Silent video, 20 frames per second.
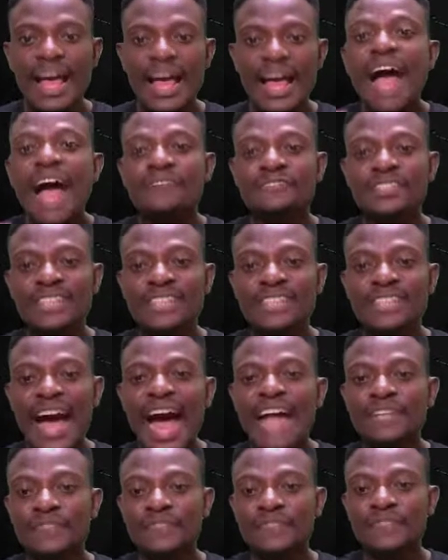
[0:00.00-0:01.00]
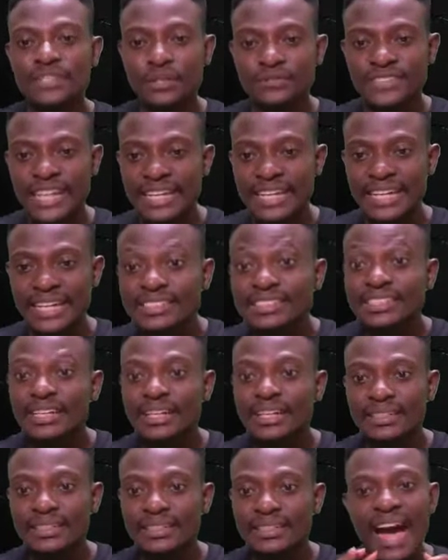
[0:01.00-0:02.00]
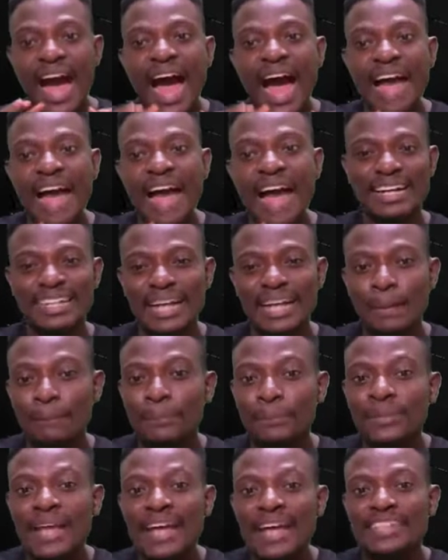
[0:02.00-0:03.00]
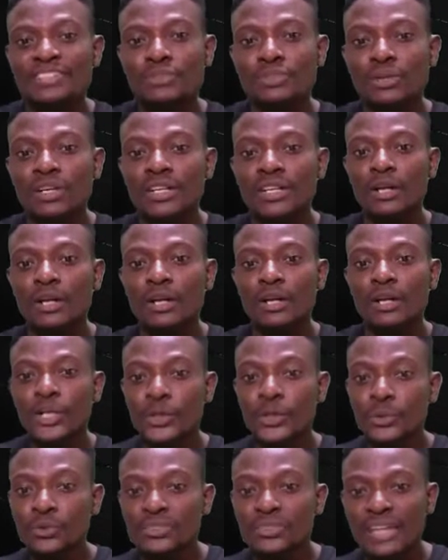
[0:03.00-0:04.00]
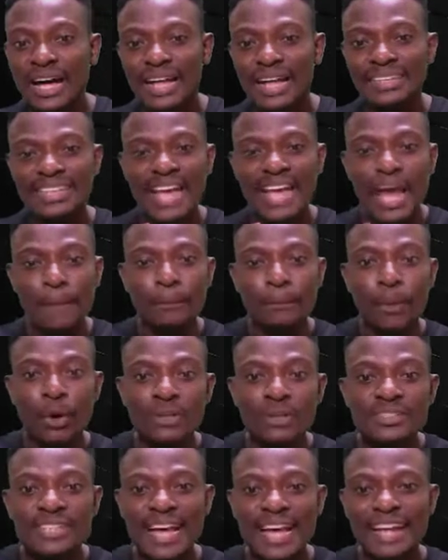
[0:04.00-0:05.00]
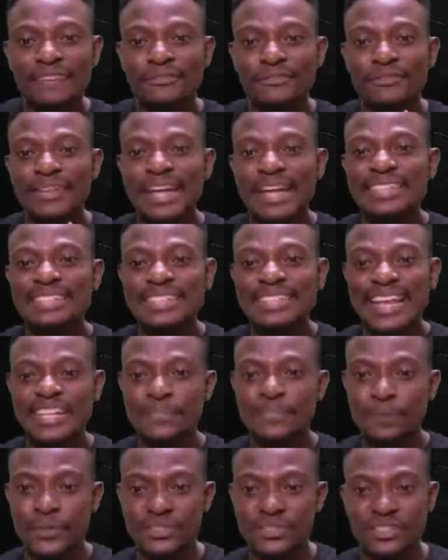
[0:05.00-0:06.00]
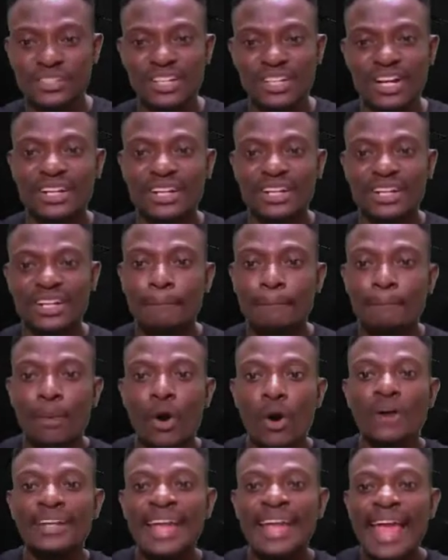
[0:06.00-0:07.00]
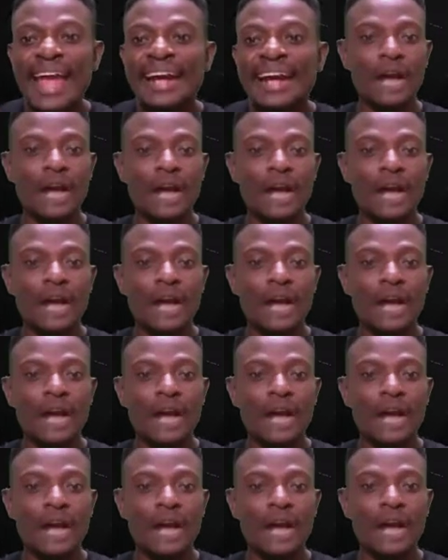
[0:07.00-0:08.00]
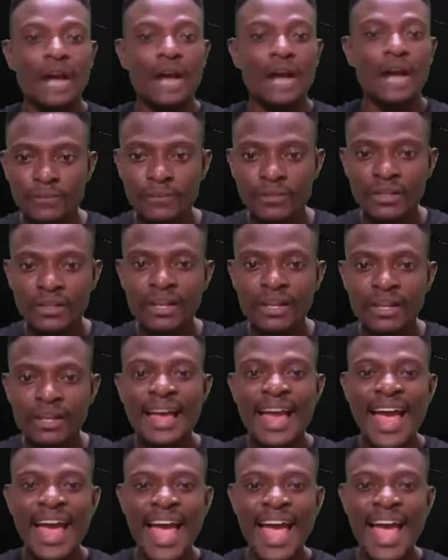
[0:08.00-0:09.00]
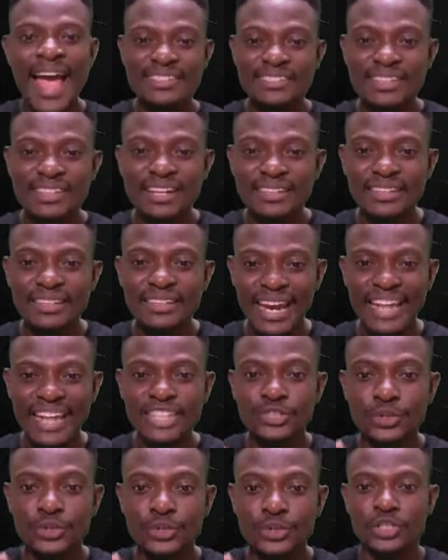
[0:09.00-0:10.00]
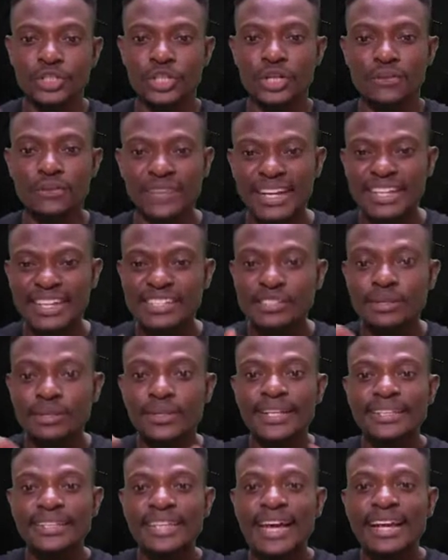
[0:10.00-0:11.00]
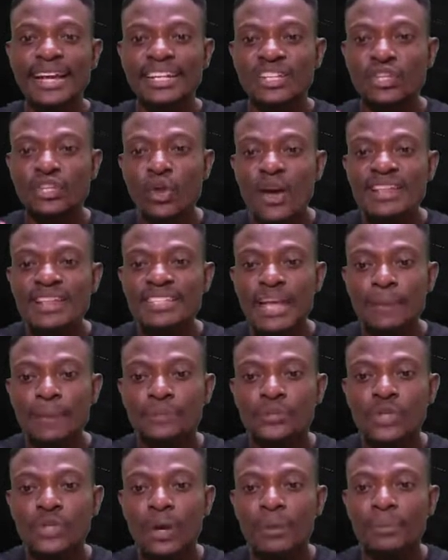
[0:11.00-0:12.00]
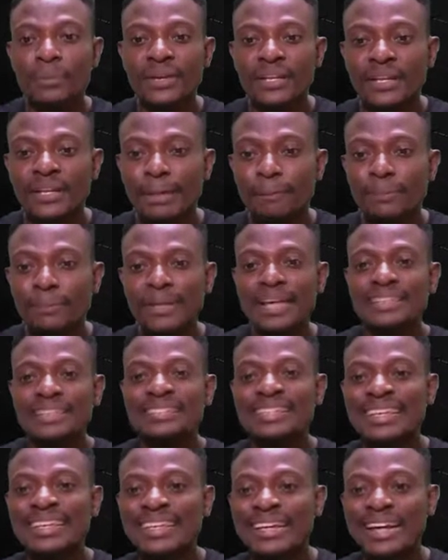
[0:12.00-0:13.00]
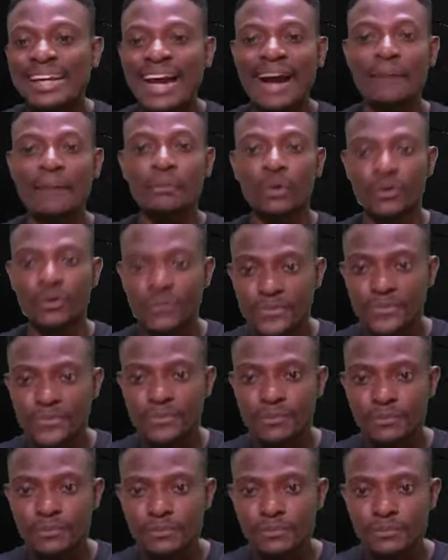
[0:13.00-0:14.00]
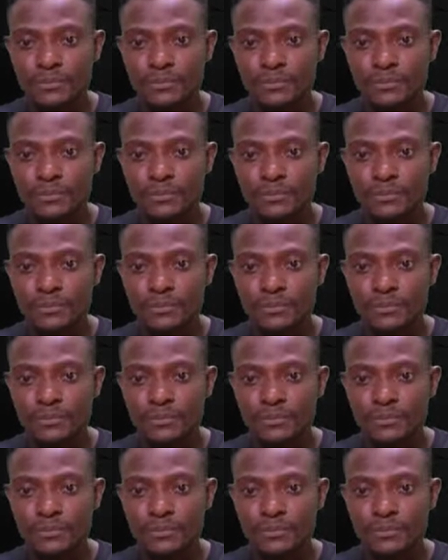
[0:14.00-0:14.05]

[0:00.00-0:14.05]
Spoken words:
After the advent of jets, the hazard applied to ground crews at airports and flight decks personnel aboard aircraft carriers. Hence, the introduction of insulated noise-absorbing plastic car muffs.